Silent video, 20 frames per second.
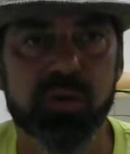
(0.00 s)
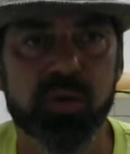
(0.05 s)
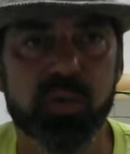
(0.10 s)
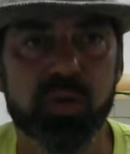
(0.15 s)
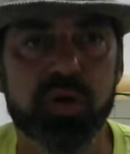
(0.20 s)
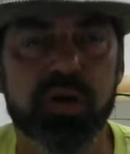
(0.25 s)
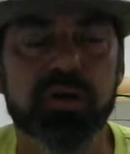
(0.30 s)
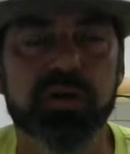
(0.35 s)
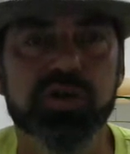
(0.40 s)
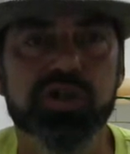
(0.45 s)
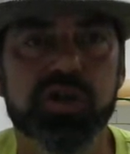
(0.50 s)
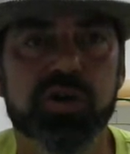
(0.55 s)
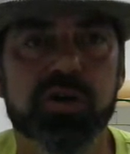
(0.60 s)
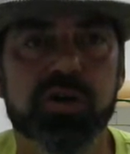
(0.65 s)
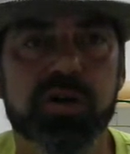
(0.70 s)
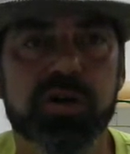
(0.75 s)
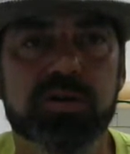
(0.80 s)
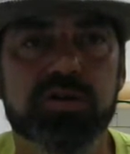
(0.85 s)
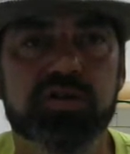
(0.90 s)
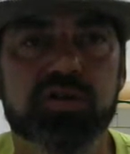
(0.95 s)
we're going to
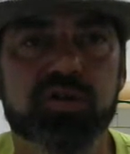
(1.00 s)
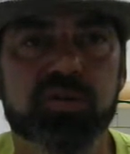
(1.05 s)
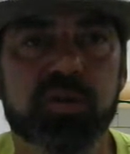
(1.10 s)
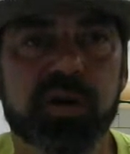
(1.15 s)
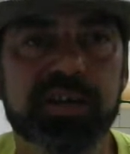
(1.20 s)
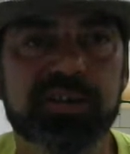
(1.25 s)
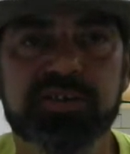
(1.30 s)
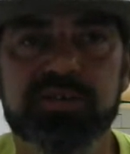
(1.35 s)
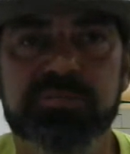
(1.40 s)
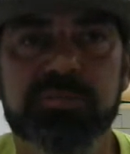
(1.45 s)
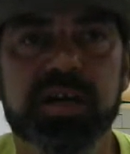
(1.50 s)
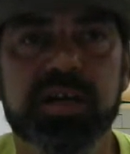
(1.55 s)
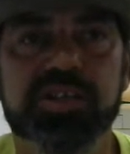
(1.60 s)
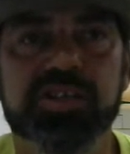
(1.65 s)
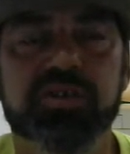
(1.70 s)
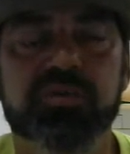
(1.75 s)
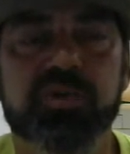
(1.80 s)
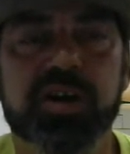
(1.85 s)
charge twice as much as